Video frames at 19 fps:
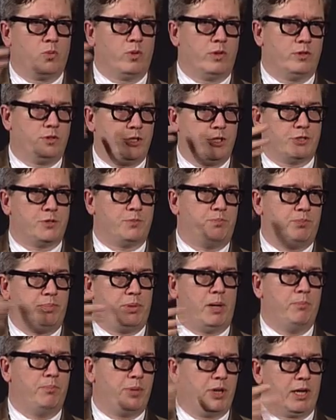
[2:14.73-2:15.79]
with just
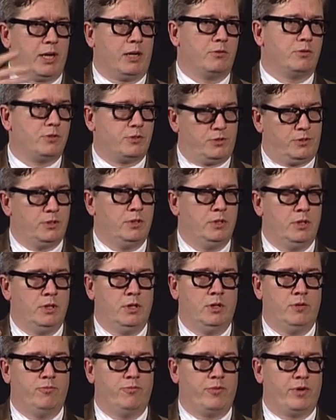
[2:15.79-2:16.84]
pumping out
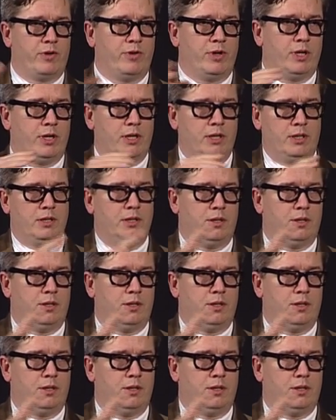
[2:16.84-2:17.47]
very,